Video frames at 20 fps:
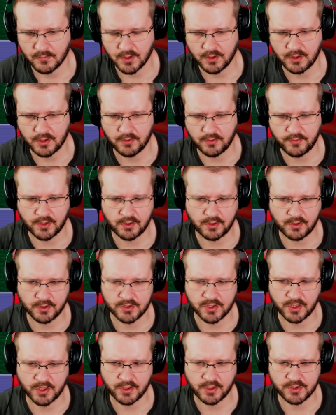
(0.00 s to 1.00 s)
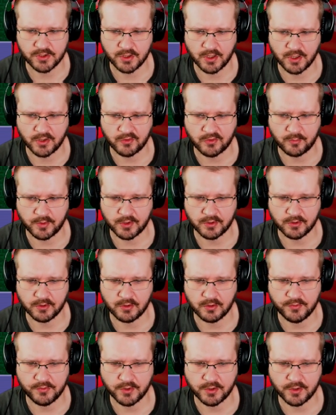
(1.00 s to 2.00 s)
Definitely a challenging aspect
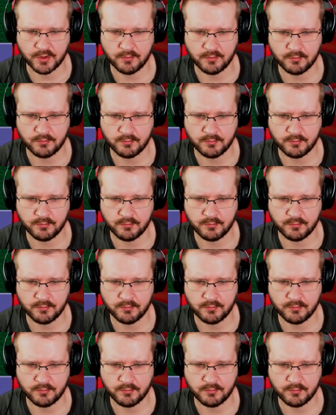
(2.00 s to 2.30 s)
of the game.